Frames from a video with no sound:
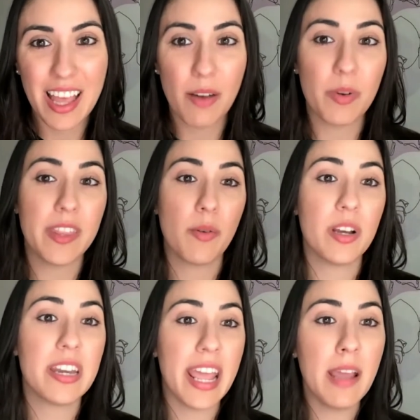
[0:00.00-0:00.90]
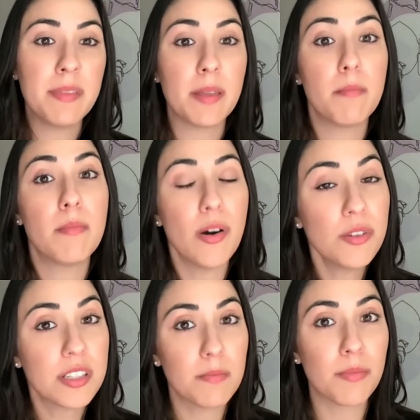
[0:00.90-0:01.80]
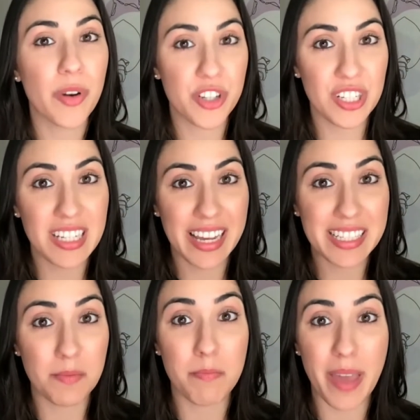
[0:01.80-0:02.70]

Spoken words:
when they were named the most merchandised